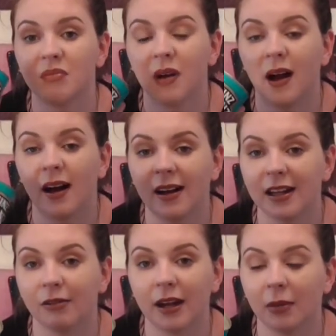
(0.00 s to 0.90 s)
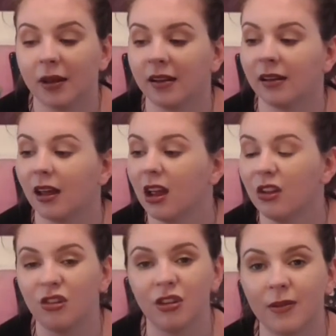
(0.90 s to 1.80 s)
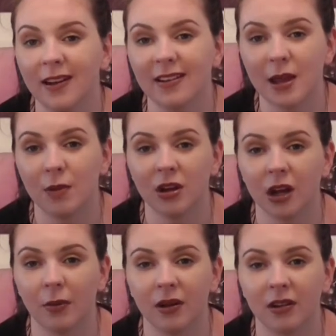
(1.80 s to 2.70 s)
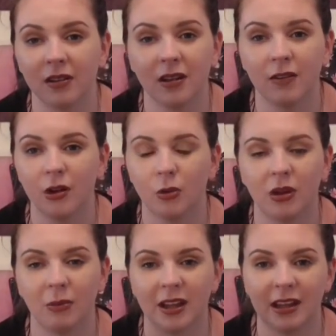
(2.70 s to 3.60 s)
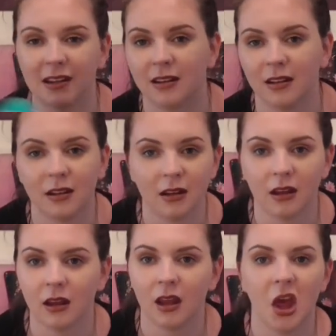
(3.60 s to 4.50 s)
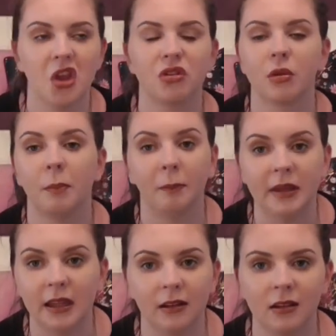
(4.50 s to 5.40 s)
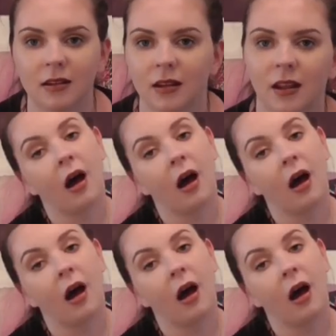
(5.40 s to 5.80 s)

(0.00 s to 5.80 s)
Highly recommend. It's great to keep in your cupboard because you never know when you might need some beans.